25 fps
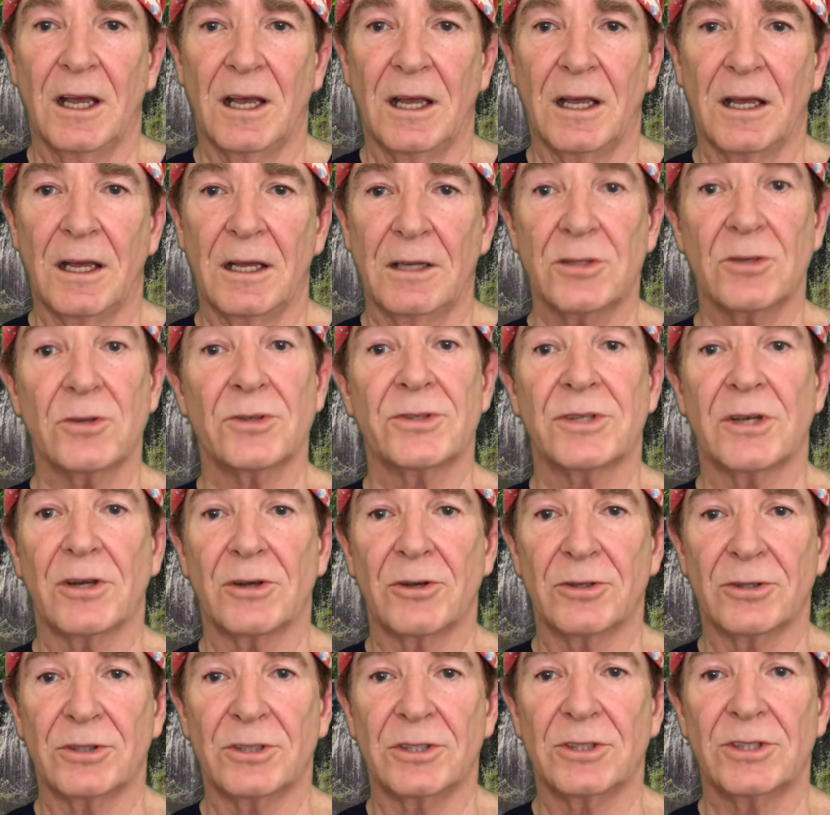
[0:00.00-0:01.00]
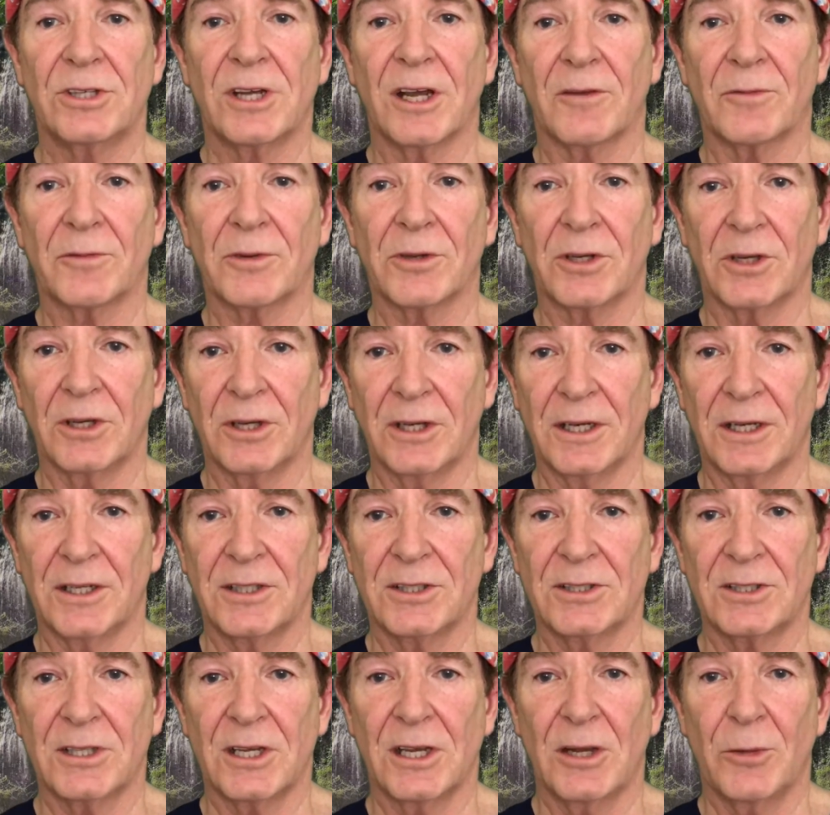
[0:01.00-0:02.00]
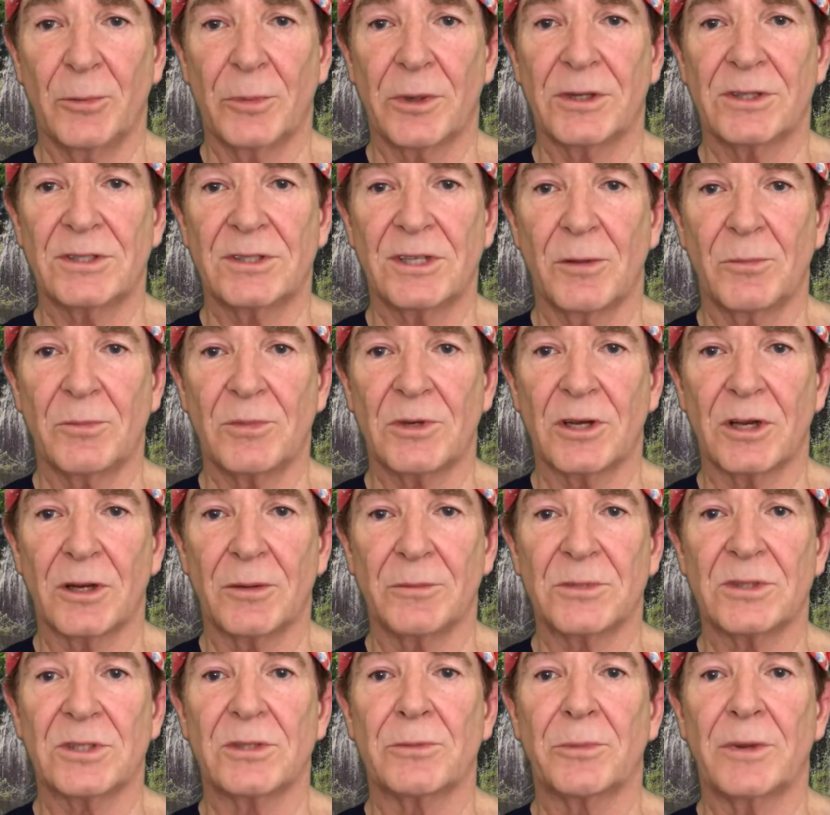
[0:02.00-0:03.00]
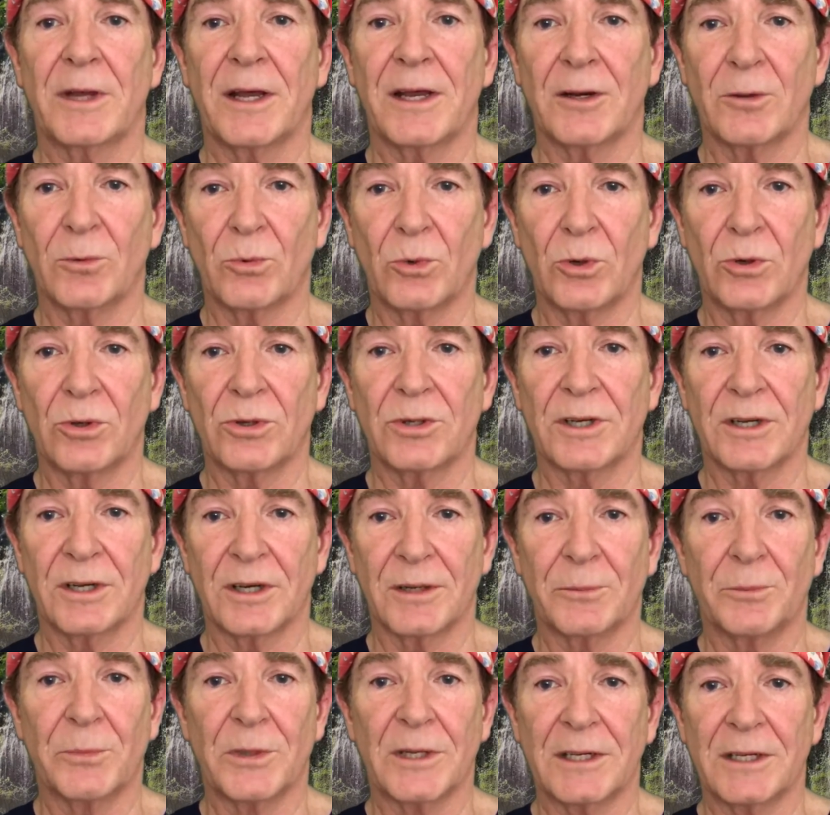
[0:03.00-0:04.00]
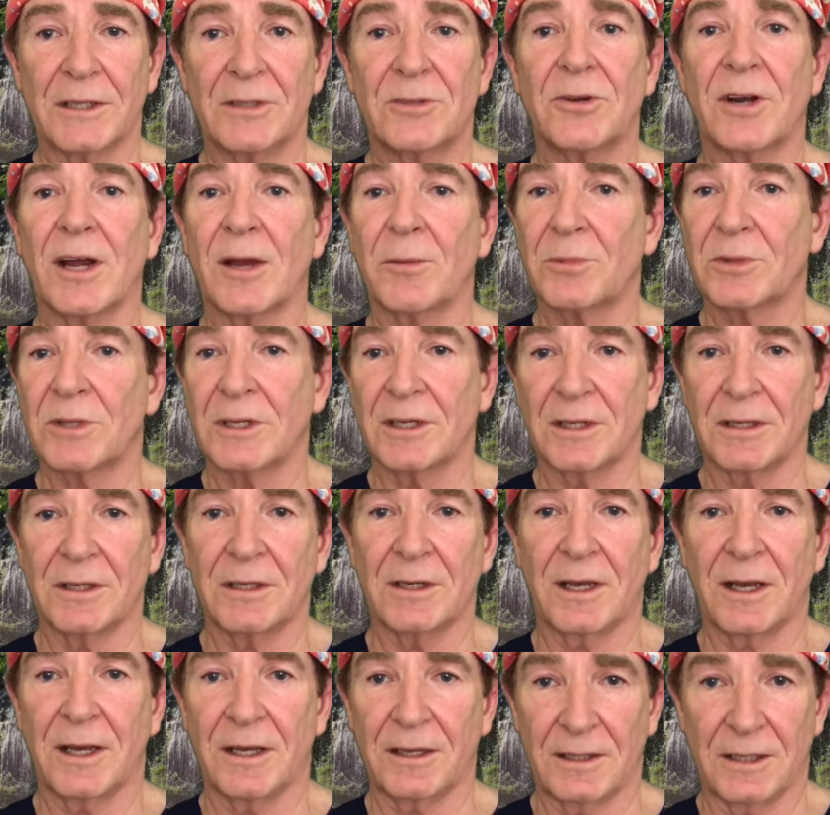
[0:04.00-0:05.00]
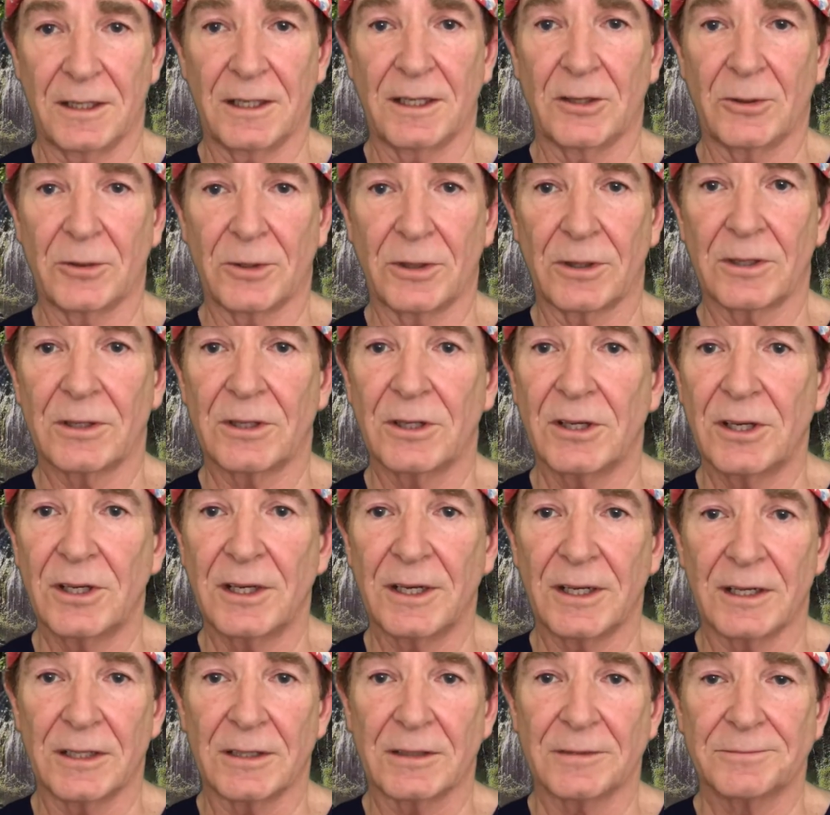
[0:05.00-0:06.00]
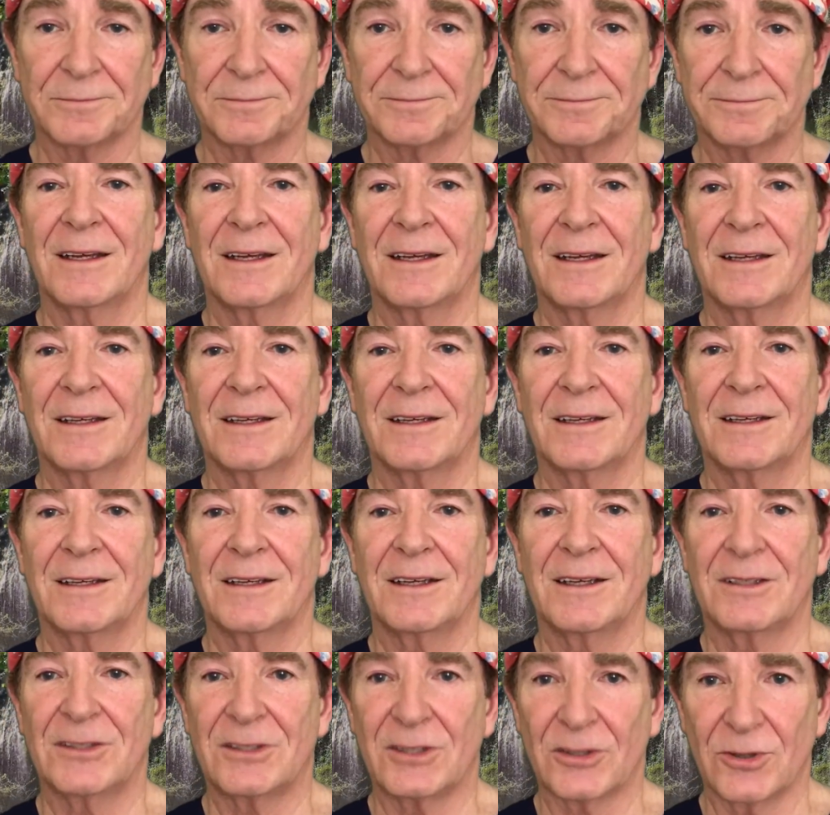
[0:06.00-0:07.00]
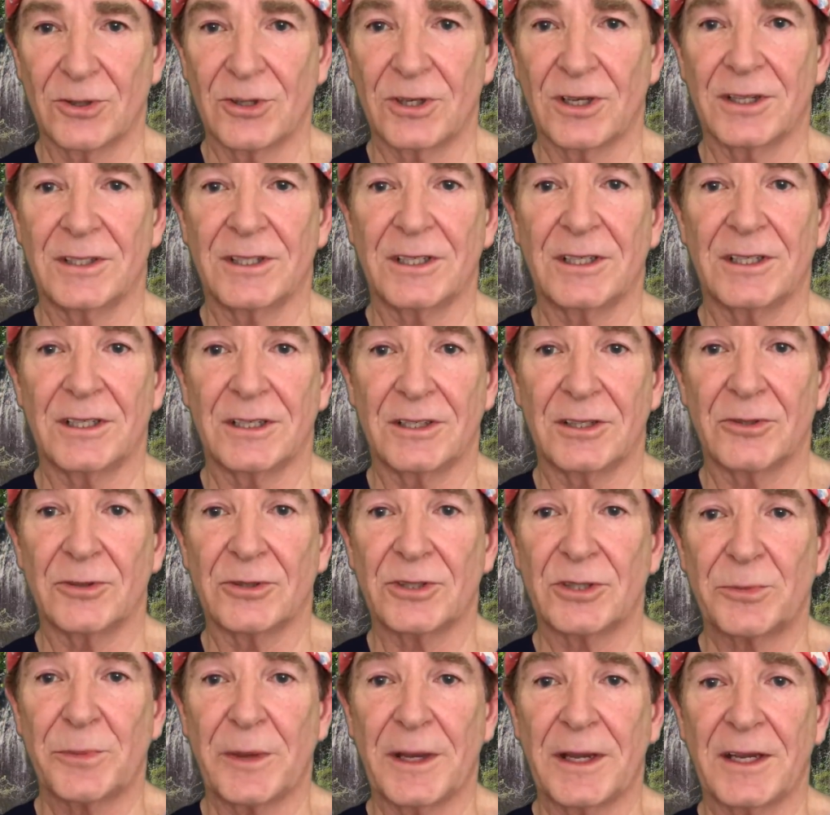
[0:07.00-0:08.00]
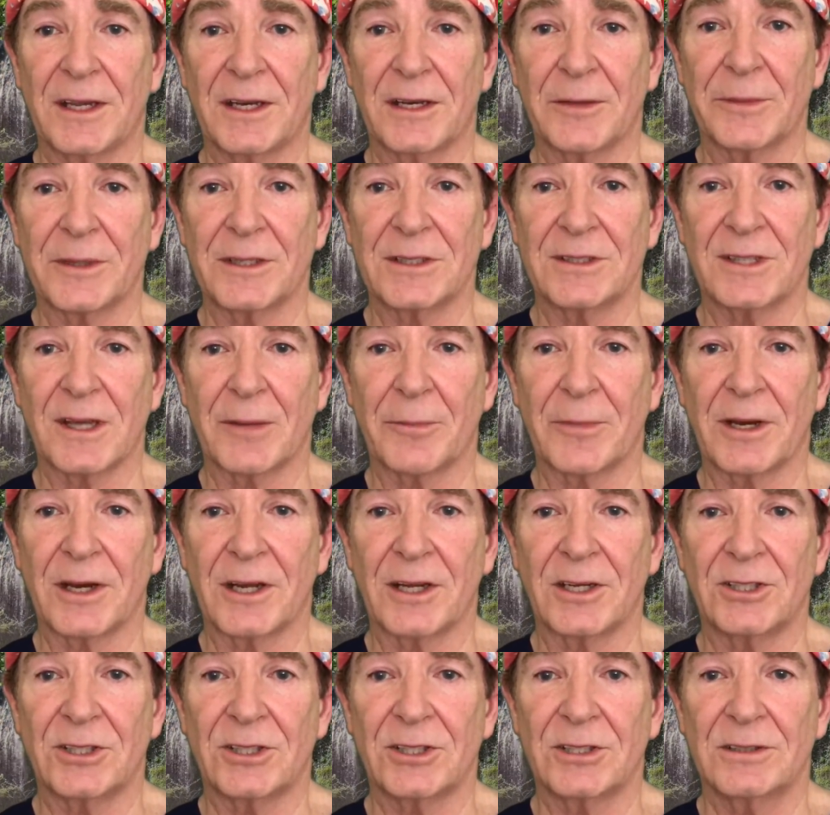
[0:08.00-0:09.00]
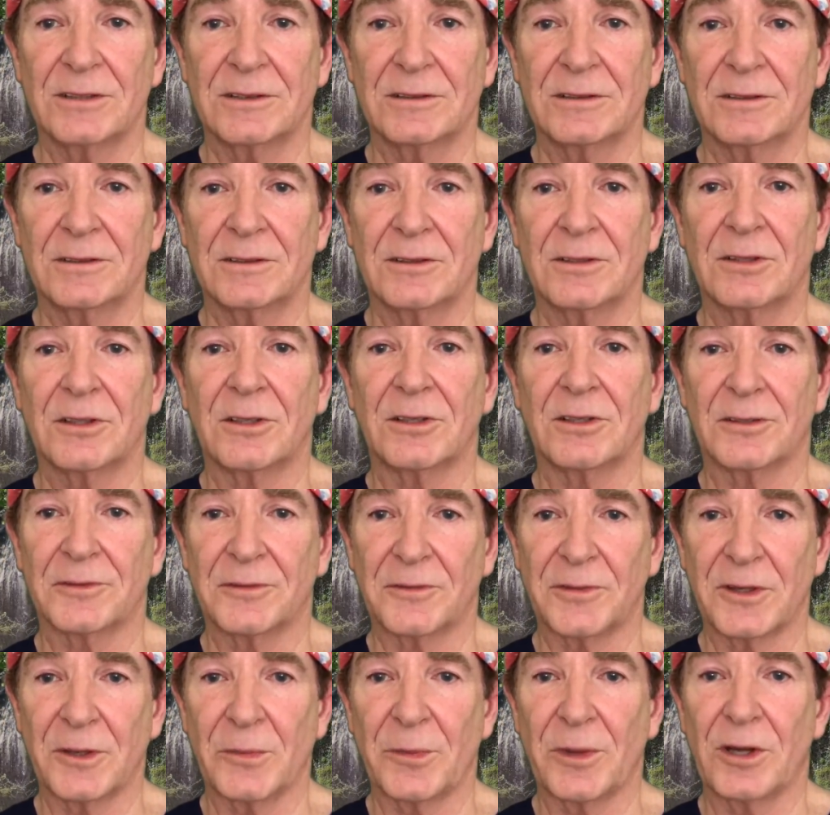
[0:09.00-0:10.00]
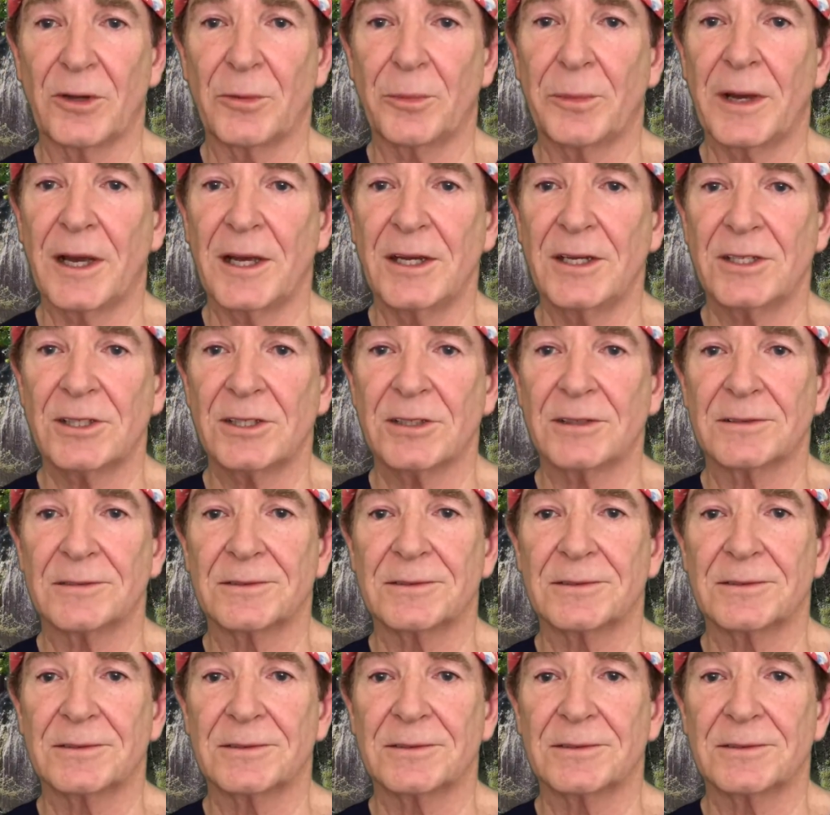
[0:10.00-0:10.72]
It's also good to check for hernias because sometimes the bladder wall can be trapped in an inguinal hernia. It's a good idea to do a speculum examination on a female patient